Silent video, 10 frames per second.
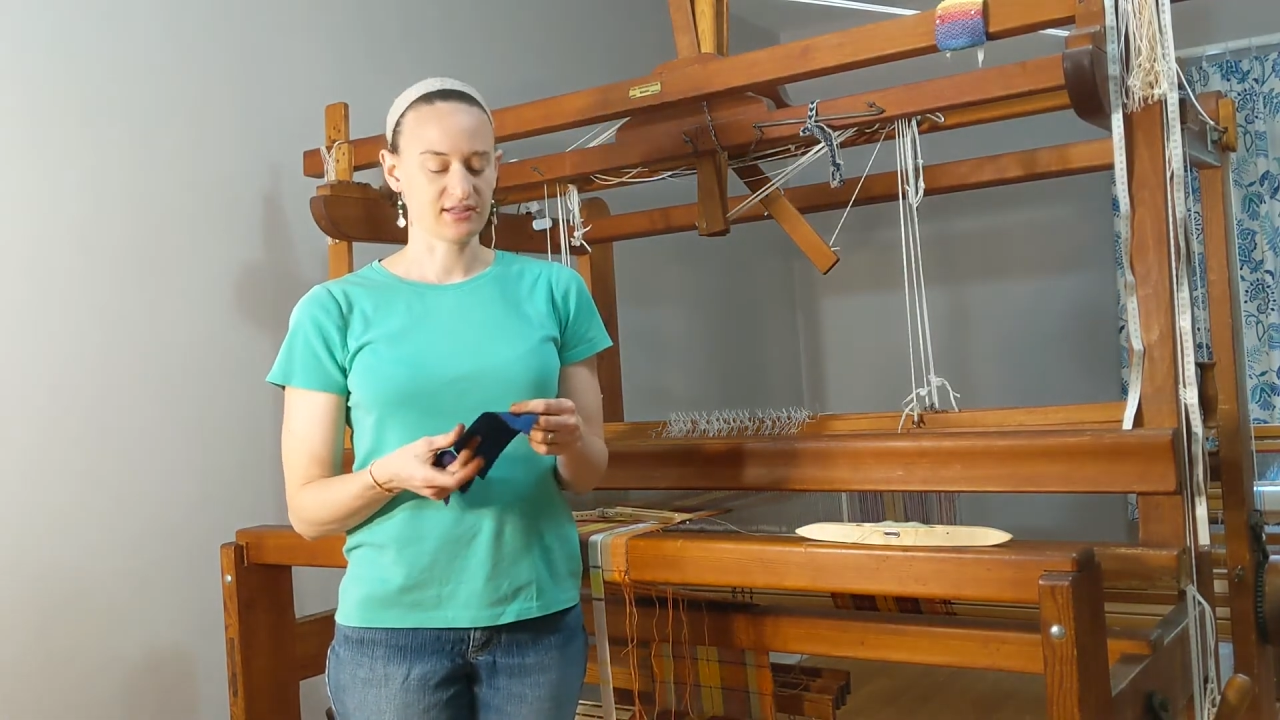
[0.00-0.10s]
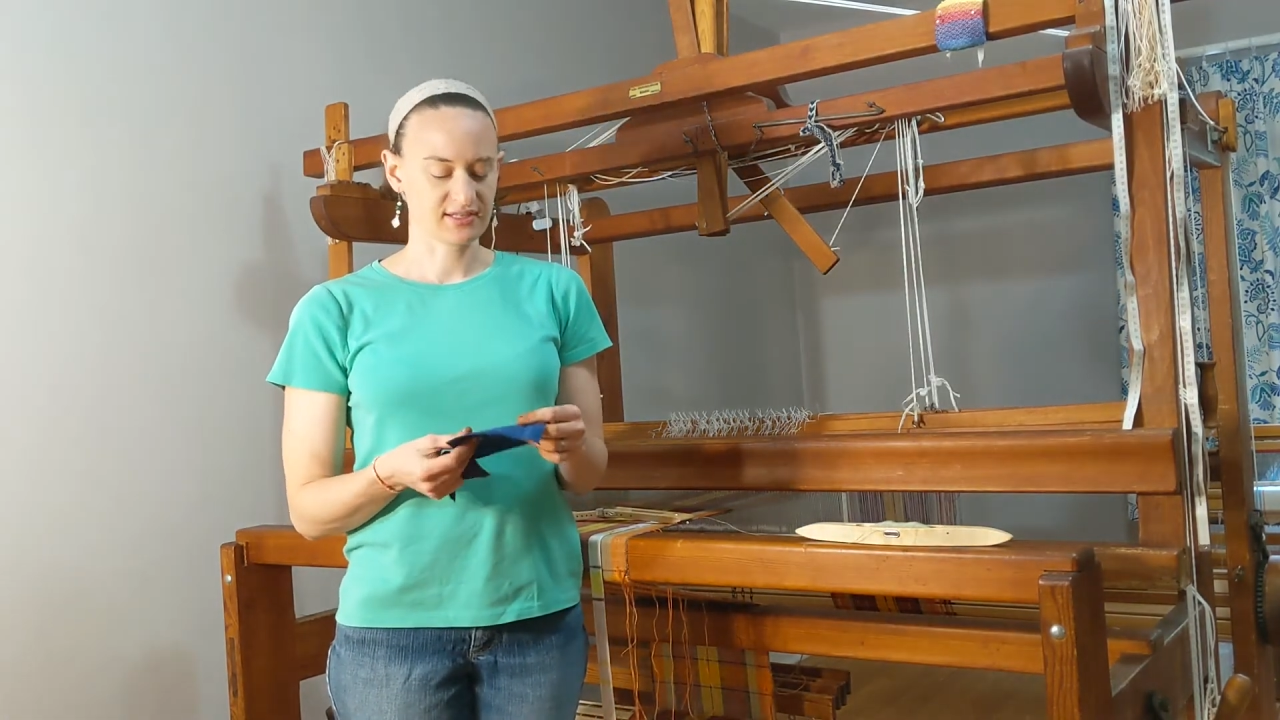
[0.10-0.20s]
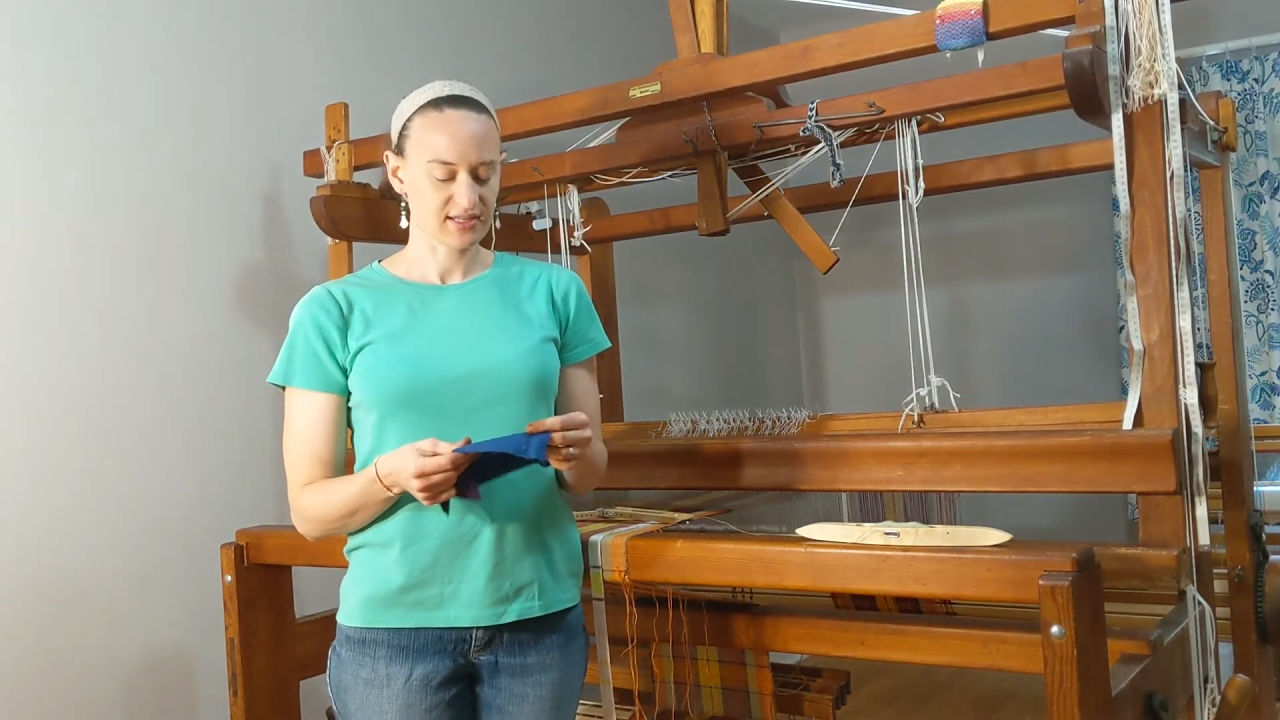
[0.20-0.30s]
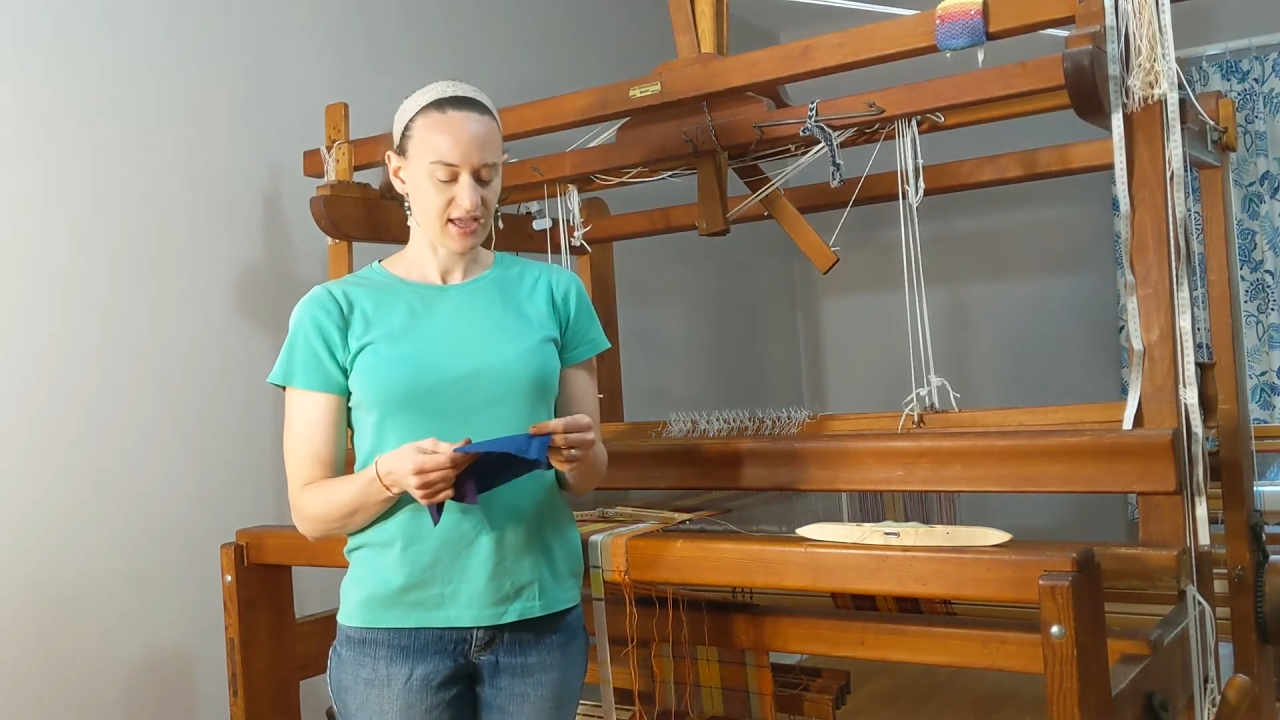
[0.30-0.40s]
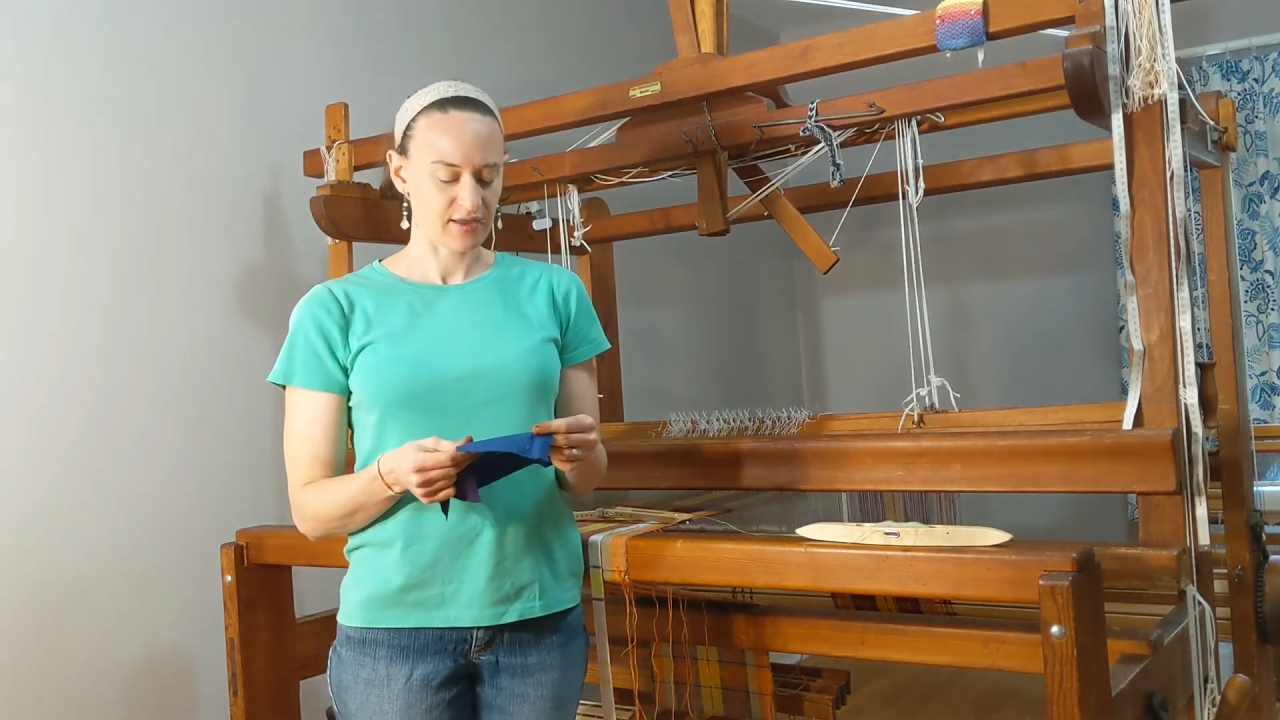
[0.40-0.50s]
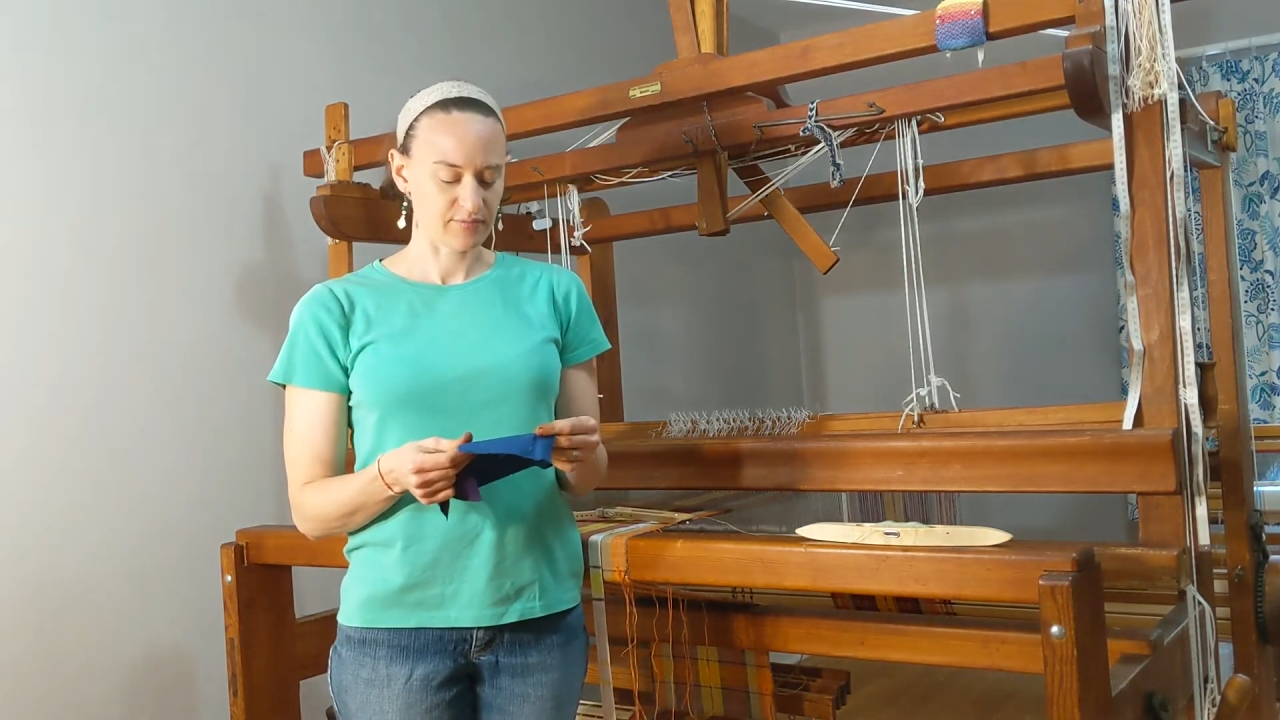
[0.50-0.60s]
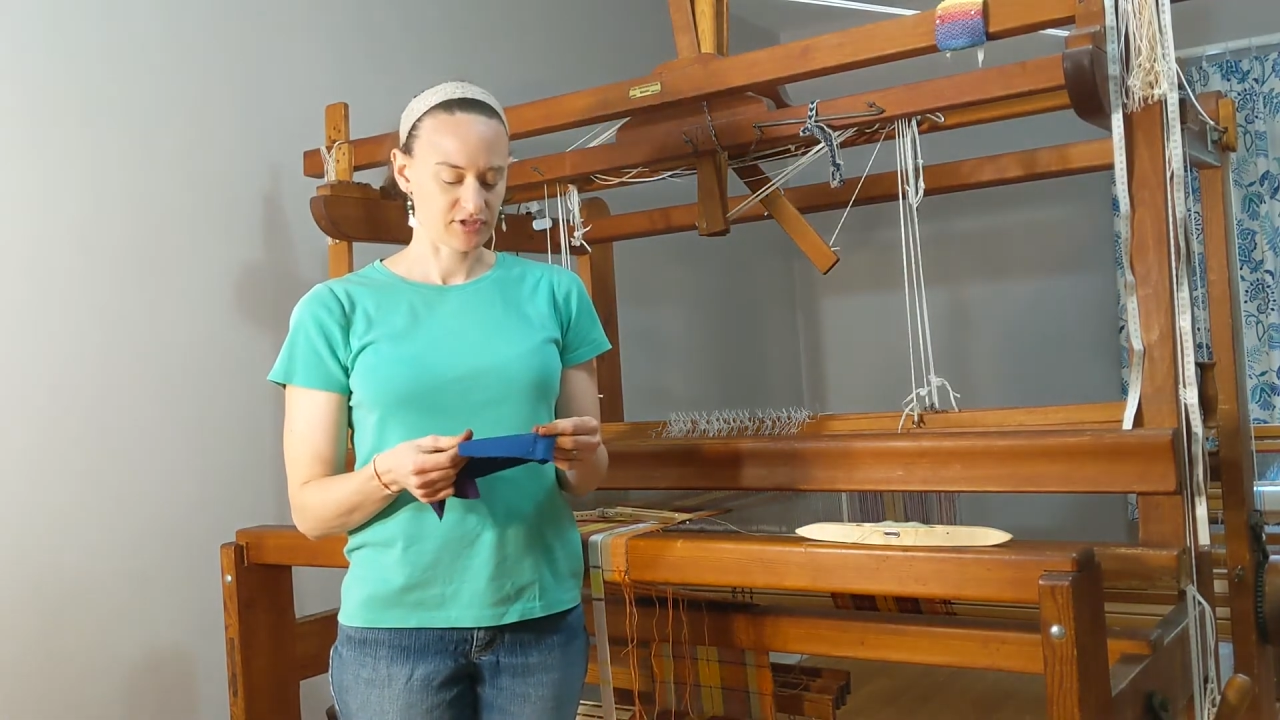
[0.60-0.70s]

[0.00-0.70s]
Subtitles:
the same.